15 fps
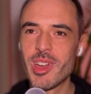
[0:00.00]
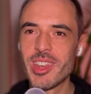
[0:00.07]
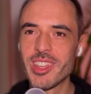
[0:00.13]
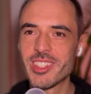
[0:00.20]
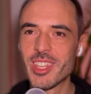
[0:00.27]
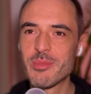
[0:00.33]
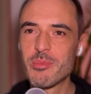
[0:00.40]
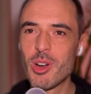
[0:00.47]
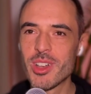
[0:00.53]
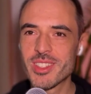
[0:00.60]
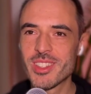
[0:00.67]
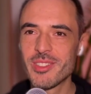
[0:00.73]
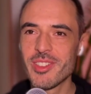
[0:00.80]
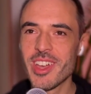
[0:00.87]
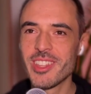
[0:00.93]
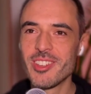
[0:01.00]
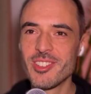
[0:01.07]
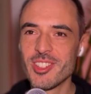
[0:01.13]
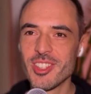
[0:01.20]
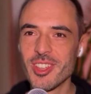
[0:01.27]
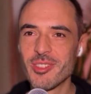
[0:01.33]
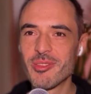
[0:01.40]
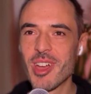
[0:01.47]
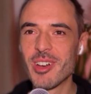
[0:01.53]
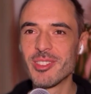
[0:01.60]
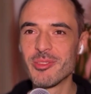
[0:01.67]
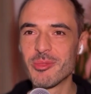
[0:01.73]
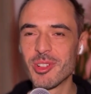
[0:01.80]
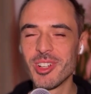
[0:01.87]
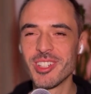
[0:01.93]
that positive energy around the
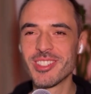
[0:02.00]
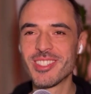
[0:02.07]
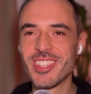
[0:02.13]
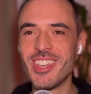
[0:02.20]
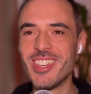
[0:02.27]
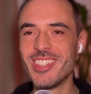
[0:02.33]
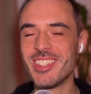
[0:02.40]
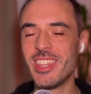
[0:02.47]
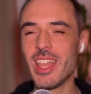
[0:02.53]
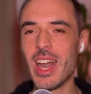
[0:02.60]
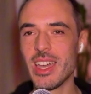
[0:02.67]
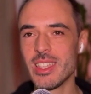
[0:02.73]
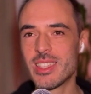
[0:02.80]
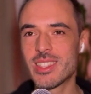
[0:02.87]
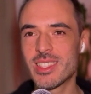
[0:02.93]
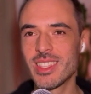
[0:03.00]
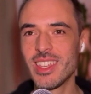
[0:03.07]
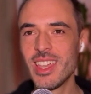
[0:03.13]
world. Nice.